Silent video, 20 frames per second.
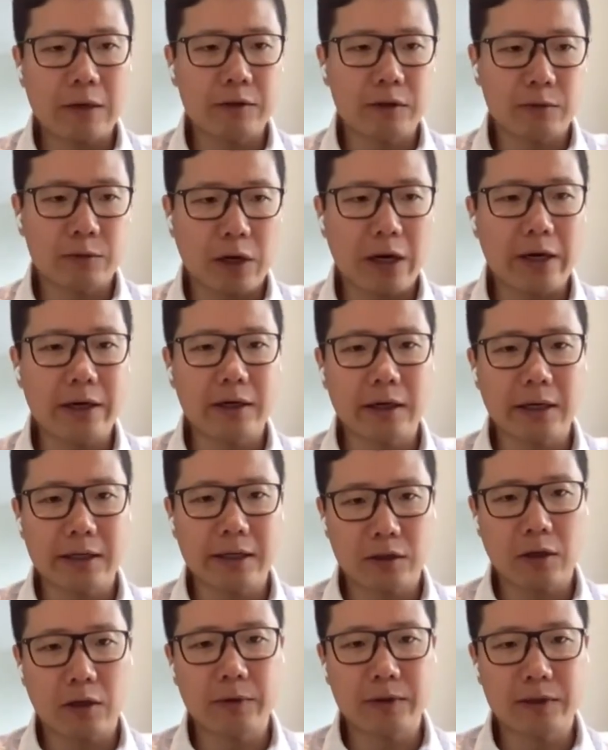was brought in
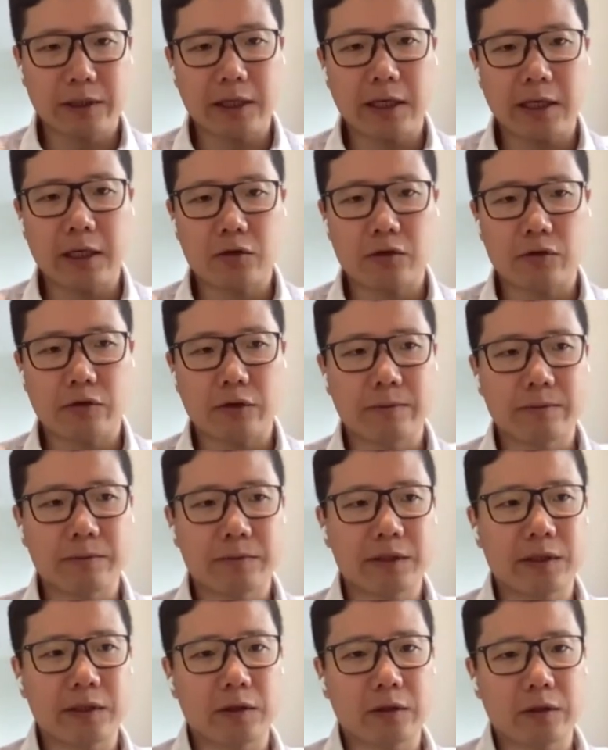as almost like the interim
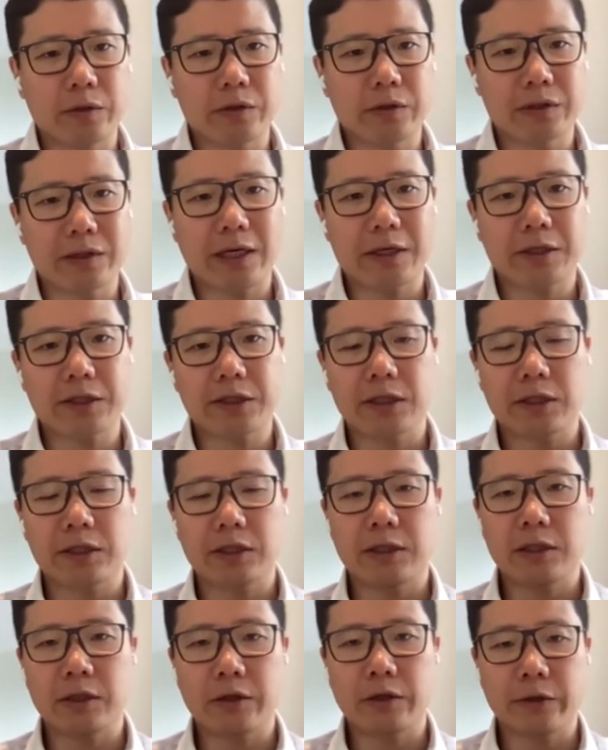
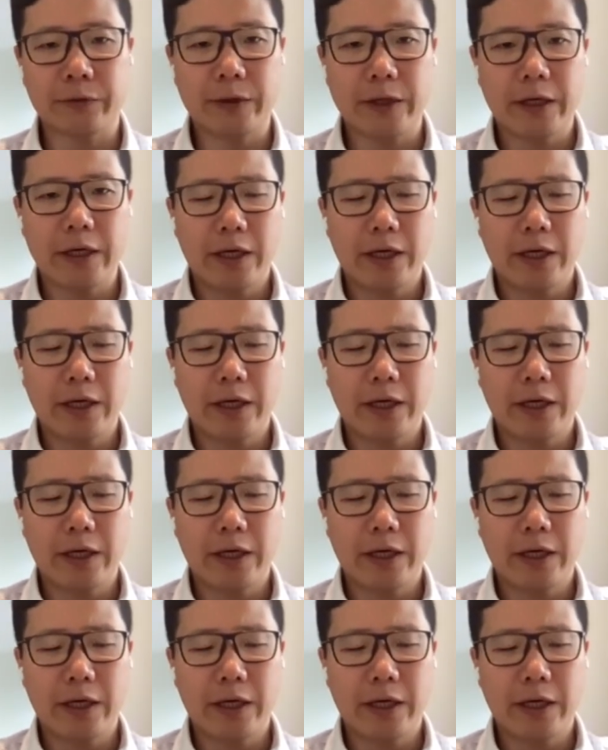COO/CEO.